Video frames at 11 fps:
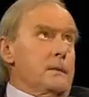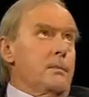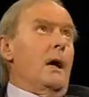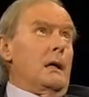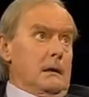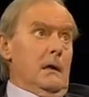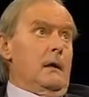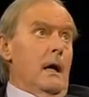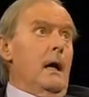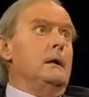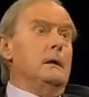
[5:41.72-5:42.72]
Well, it's partly
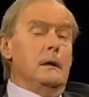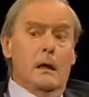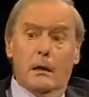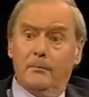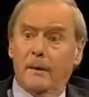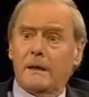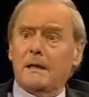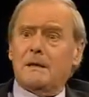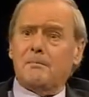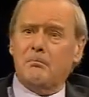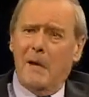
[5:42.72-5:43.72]
that, yeah, but
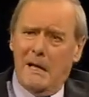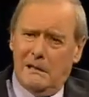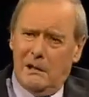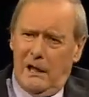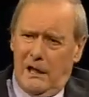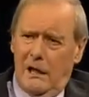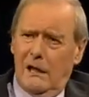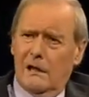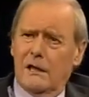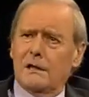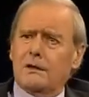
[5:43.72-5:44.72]

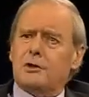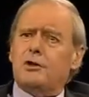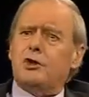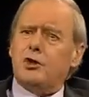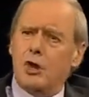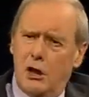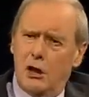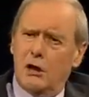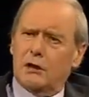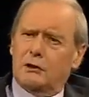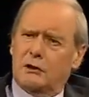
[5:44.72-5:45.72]
it's
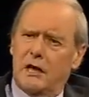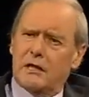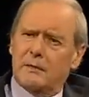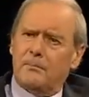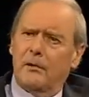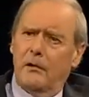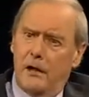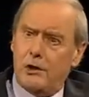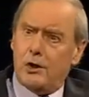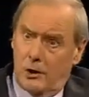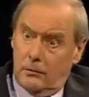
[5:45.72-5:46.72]
sheer
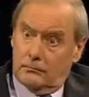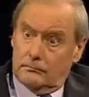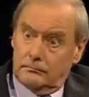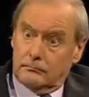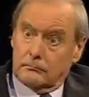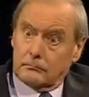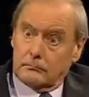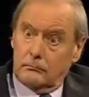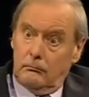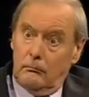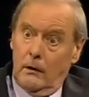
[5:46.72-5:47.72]
desperation.
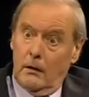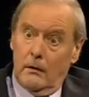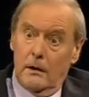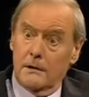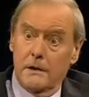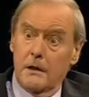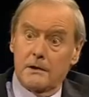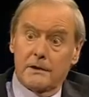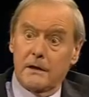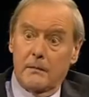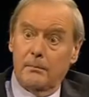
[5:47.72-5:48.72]
There's no
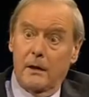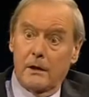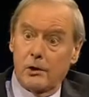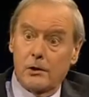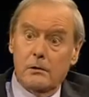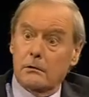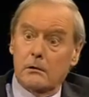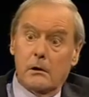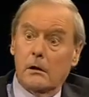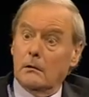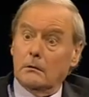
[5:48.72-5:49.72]
state pension,
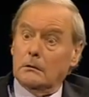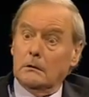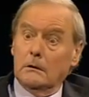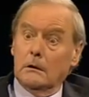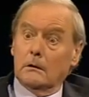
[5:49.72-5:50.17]
you know,